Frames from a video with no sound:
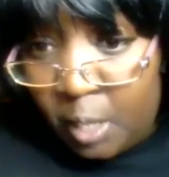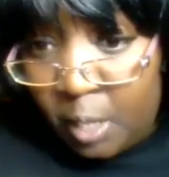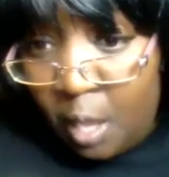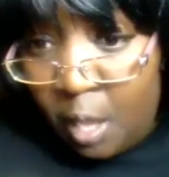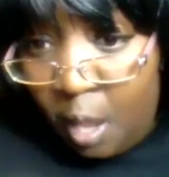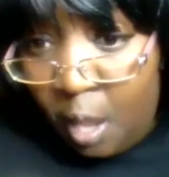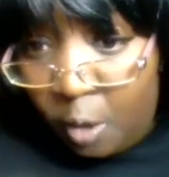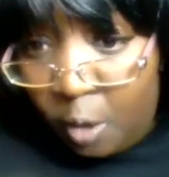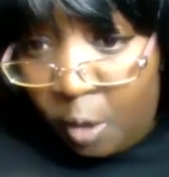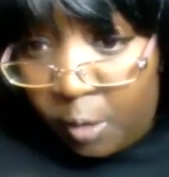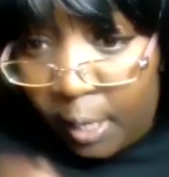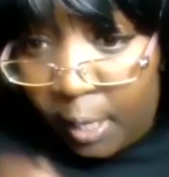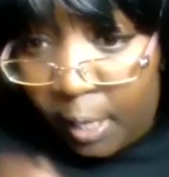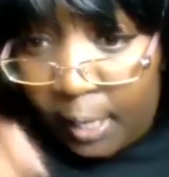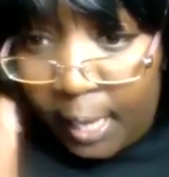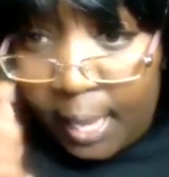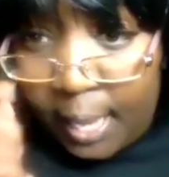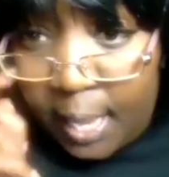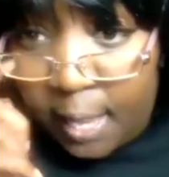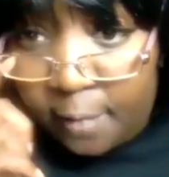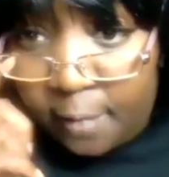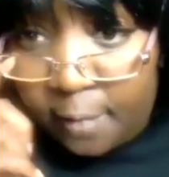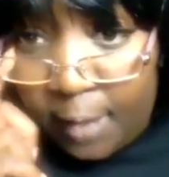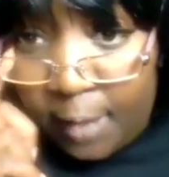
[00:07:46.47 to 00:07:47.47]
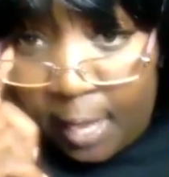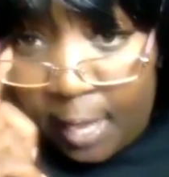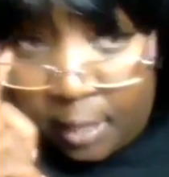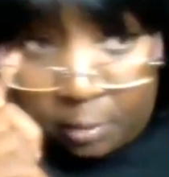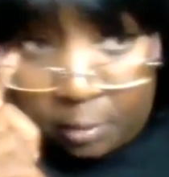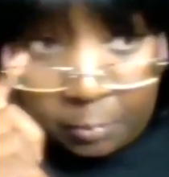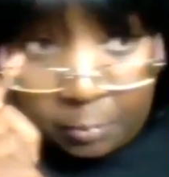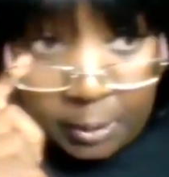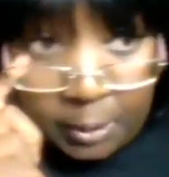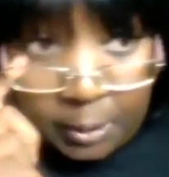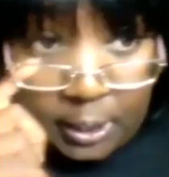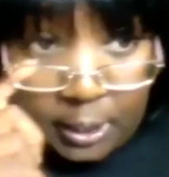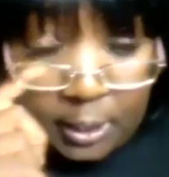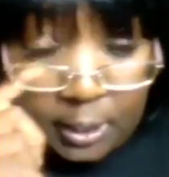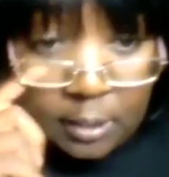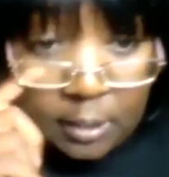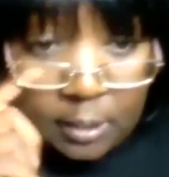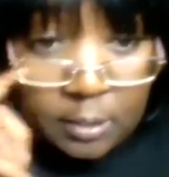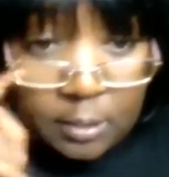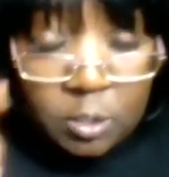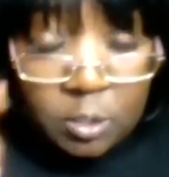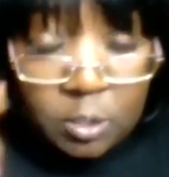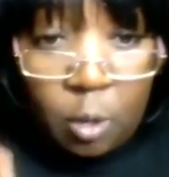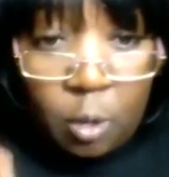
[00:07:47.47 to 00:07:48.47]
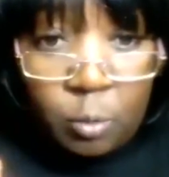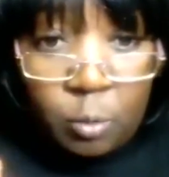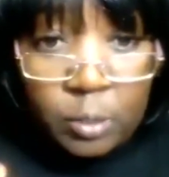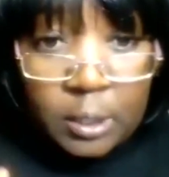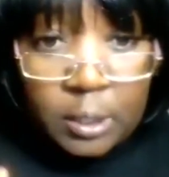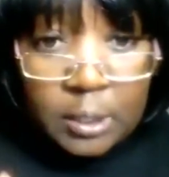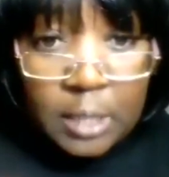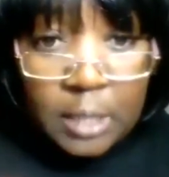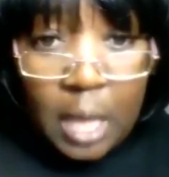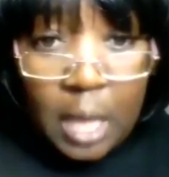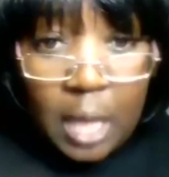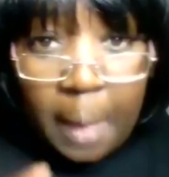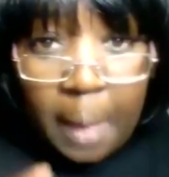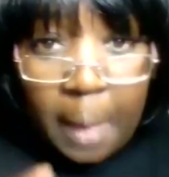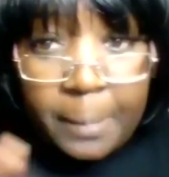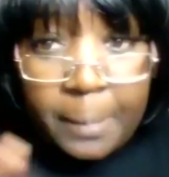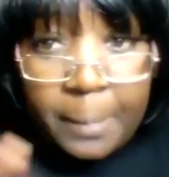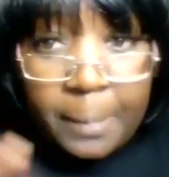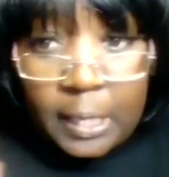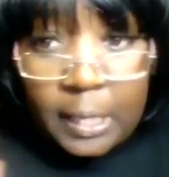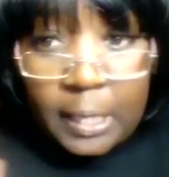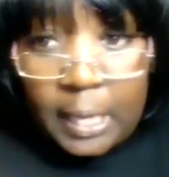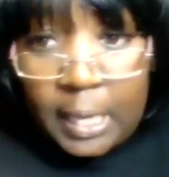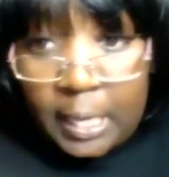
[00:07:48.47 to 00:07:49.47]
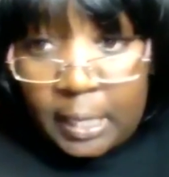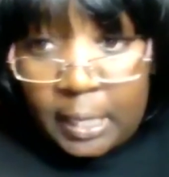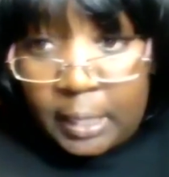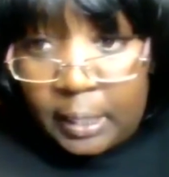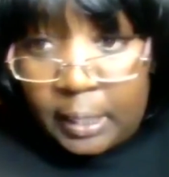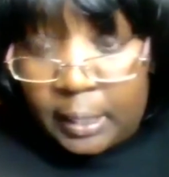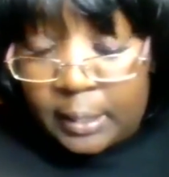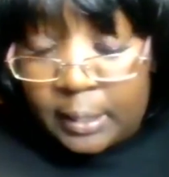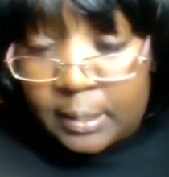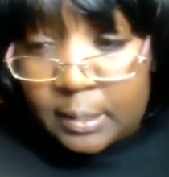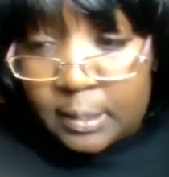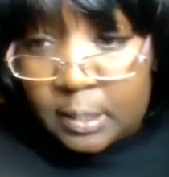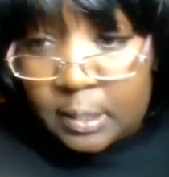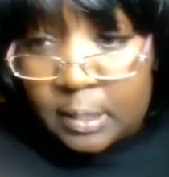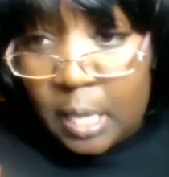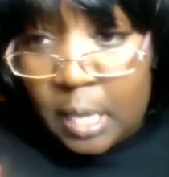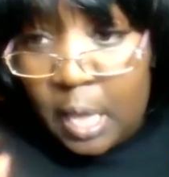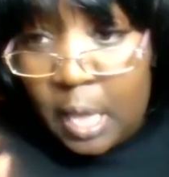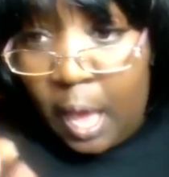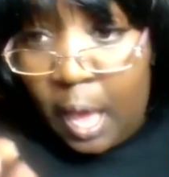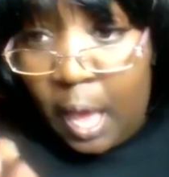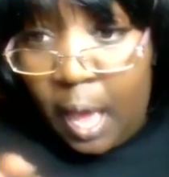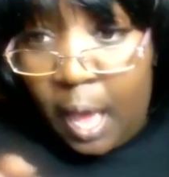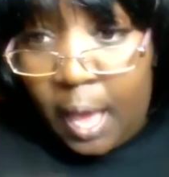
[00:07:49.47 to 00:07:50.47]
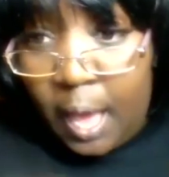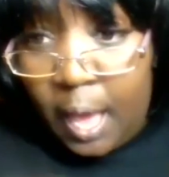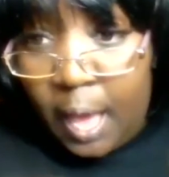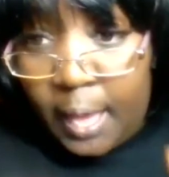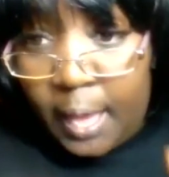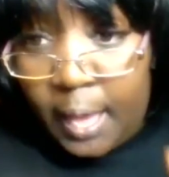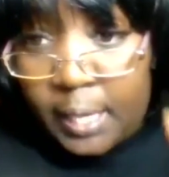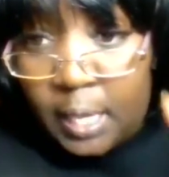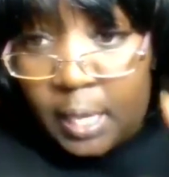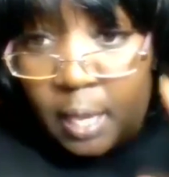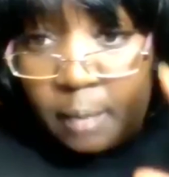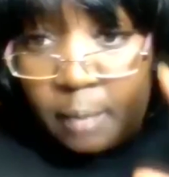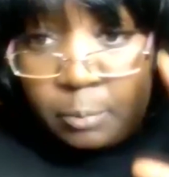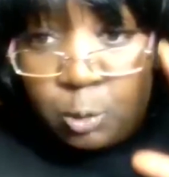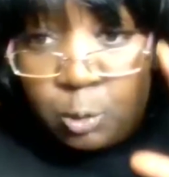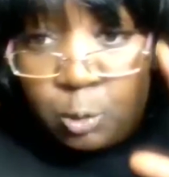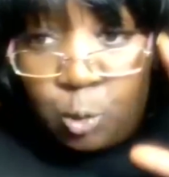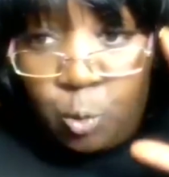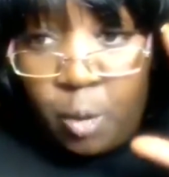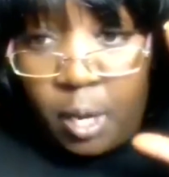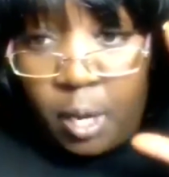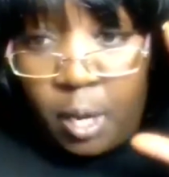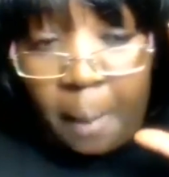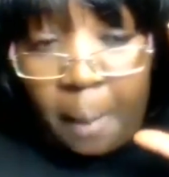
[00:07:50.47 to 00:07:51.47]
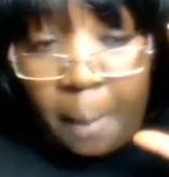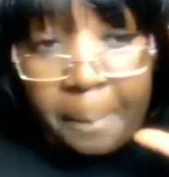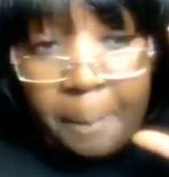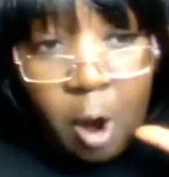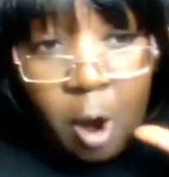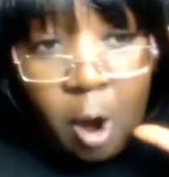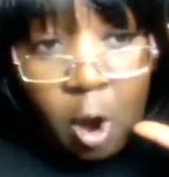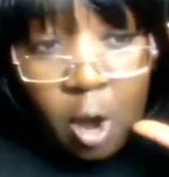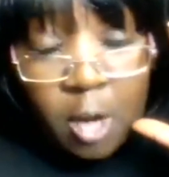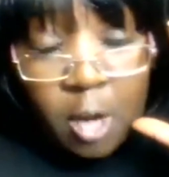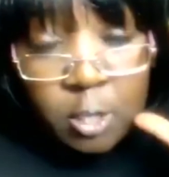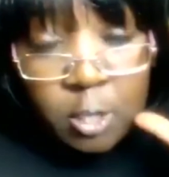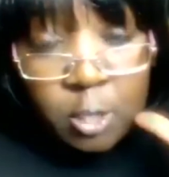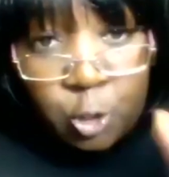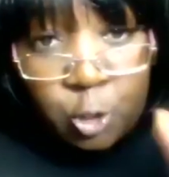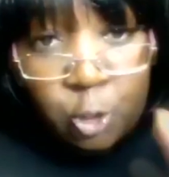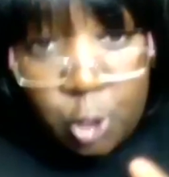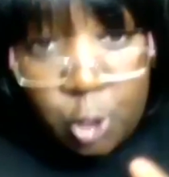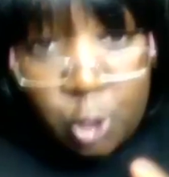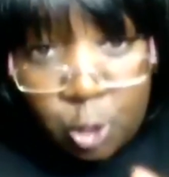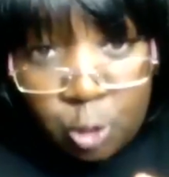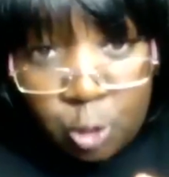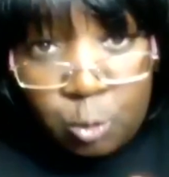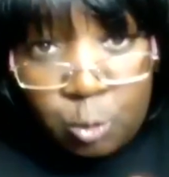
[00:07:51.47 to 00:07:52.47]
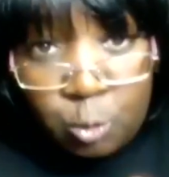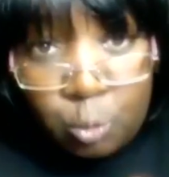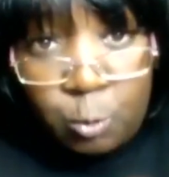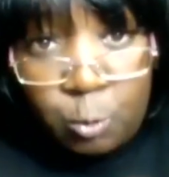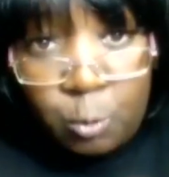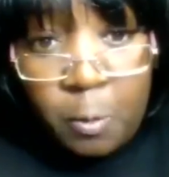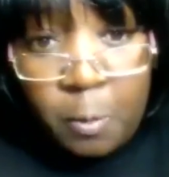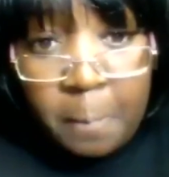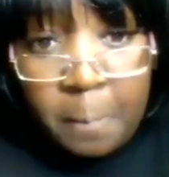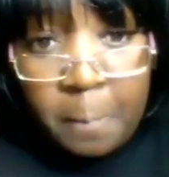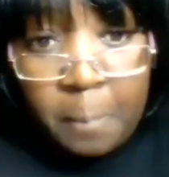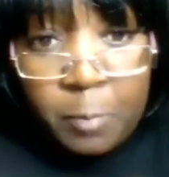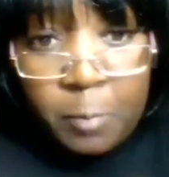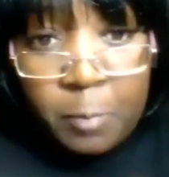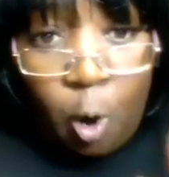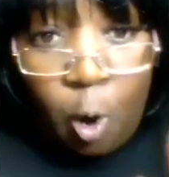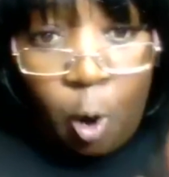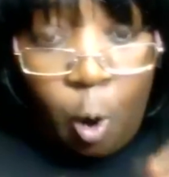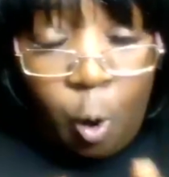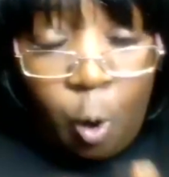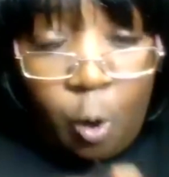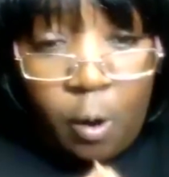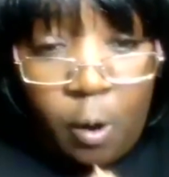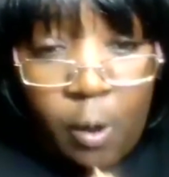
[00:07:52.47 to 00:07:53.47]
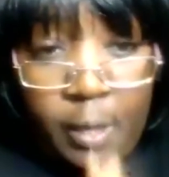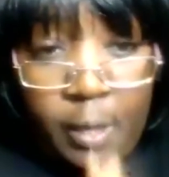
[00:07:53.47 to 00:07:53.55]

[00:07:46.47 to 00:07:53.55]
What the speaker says: Okay, hey, Valerie. So the topic is I am doing a part 2 on